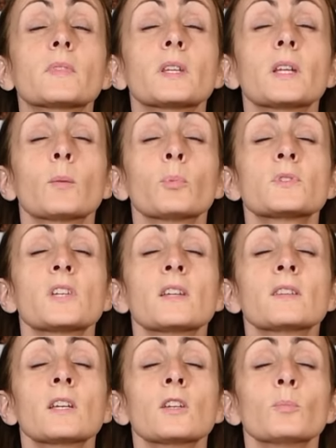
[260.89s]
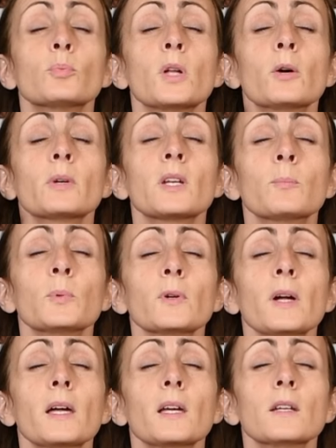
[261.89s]
Now pretend that you're blowing up your
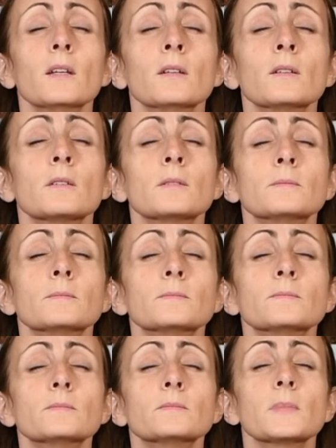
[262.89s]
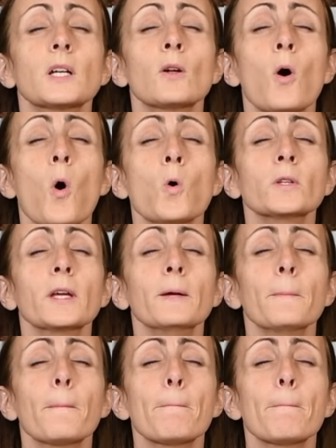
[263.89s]
head and hold it.